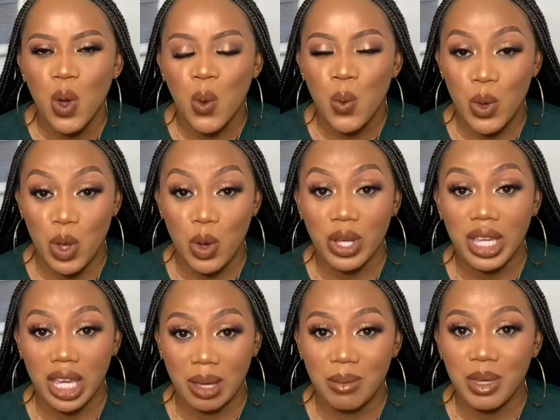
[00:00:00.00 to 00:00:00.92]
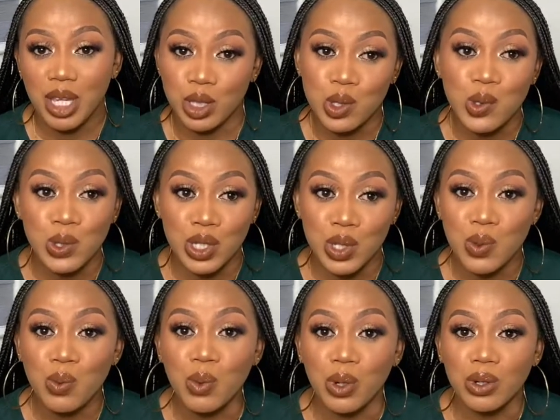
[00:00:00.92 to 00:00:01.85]
We all came into this
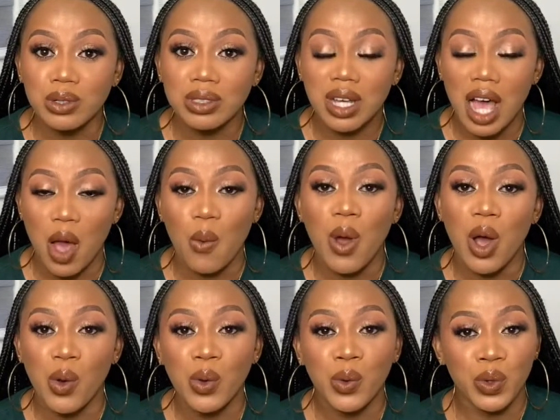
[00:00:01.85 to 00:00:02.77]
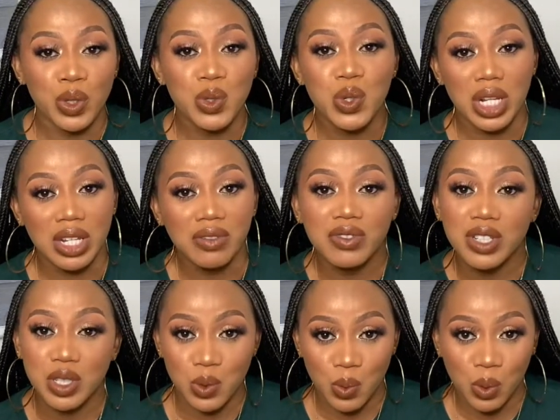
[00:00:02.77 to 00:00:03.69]
world and we're all going to leave
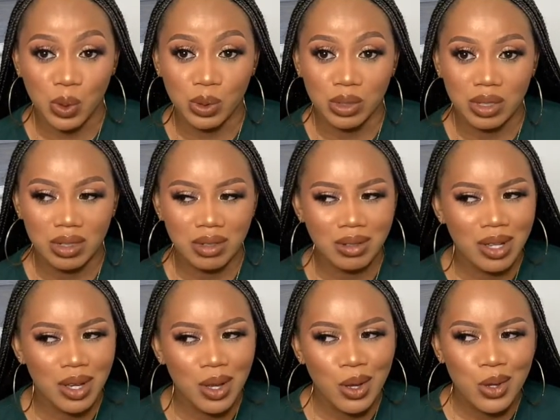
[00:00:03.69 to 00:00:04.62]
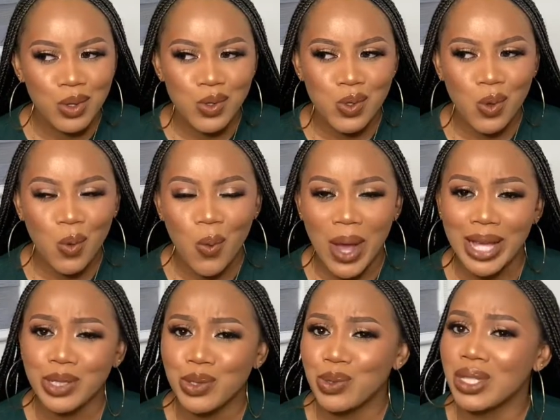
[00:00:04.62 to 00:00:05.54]
this world. So why
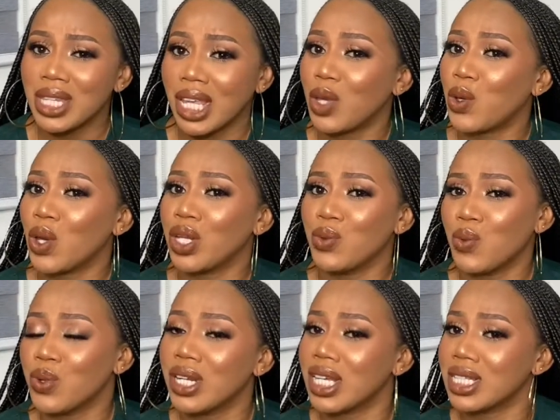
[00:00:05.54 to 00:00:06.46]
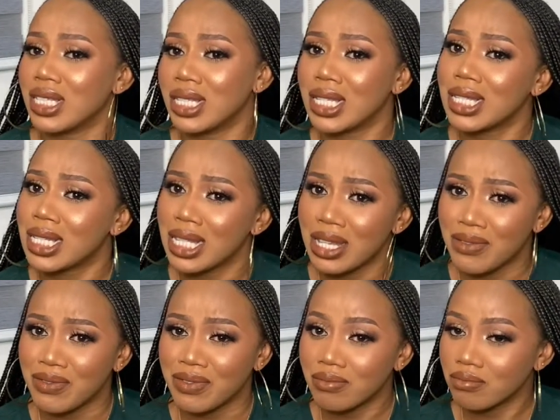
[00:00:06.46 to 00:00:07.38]
do you think you're the one that is a slave?
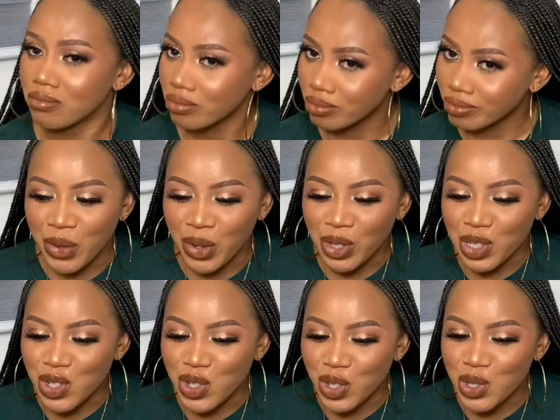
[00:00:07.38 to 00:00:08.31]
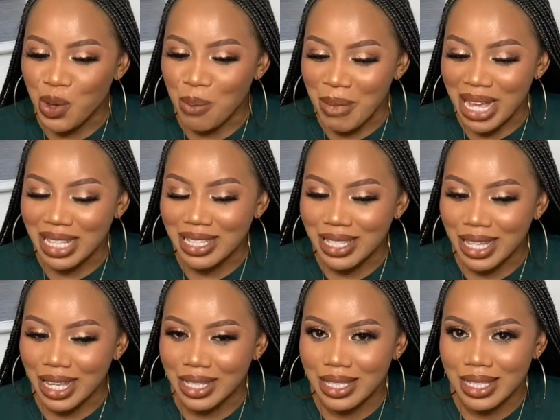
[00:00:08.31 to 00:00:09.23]
Reconstruct your
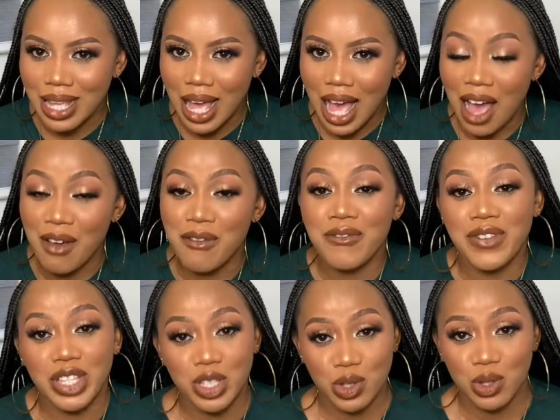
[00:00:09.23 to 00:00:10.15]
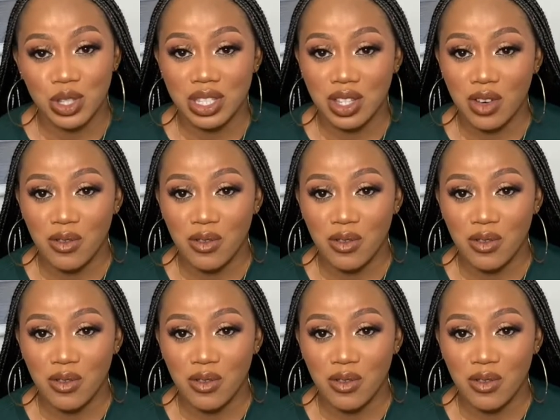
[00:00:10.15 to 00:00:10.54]
mindset and fix yourself